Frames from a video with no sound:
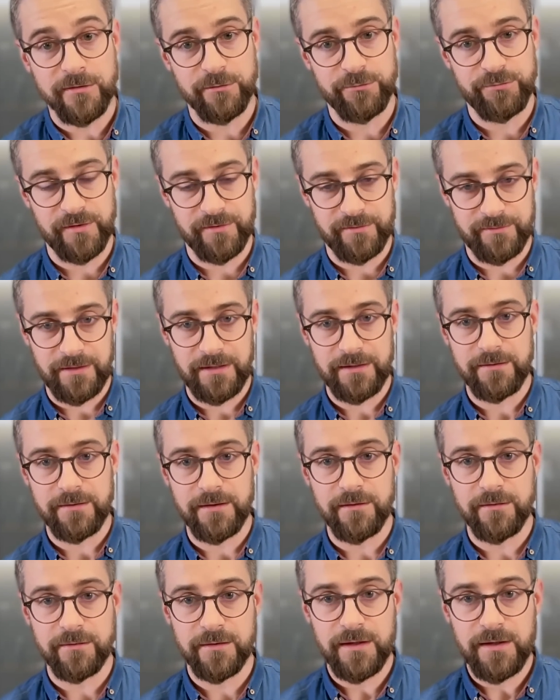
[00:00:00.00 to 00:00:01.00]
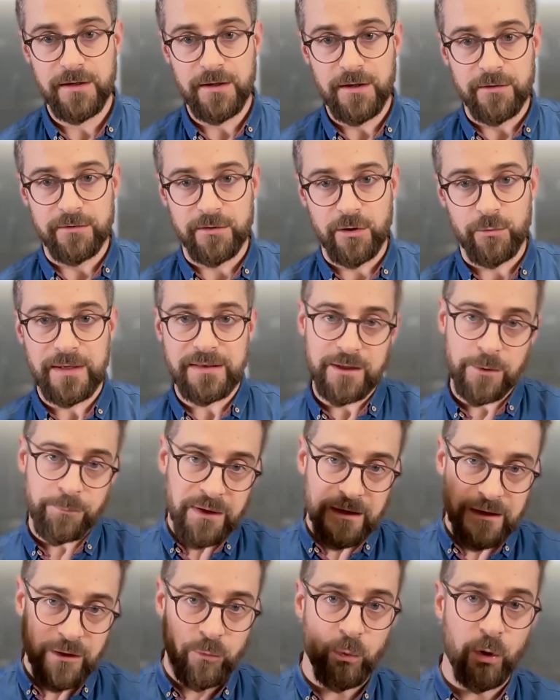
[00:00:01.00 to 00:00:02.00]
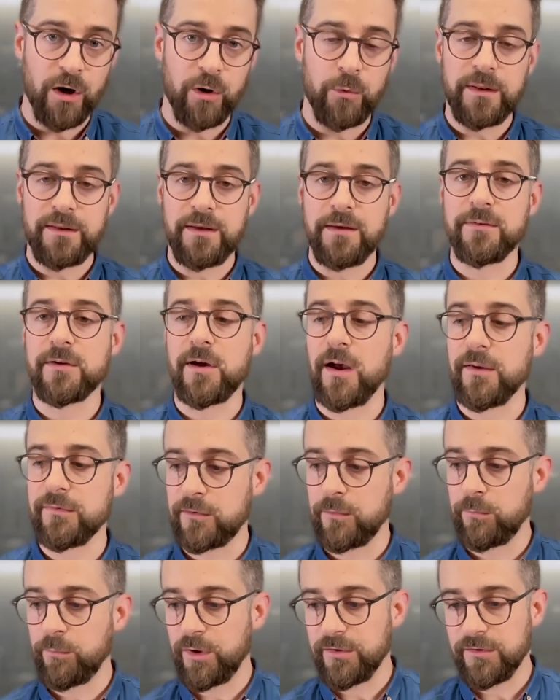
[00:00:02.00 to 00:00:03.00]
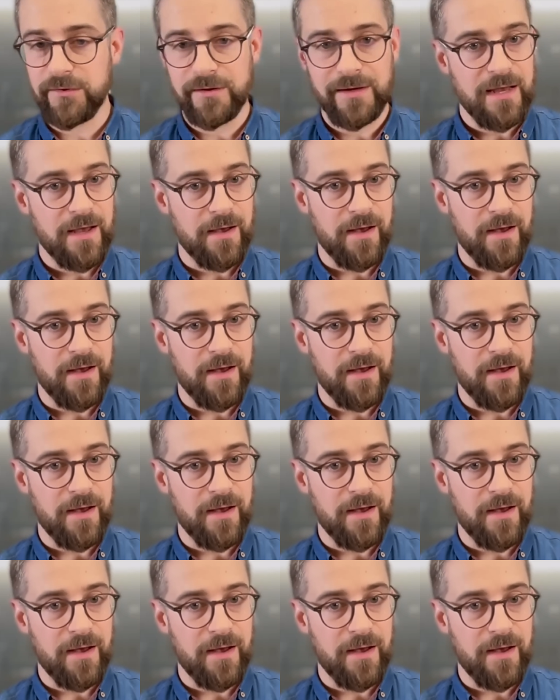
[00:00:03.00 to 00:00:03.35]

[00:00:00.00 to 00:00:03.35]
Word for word: of facilities. So we typically work with these customers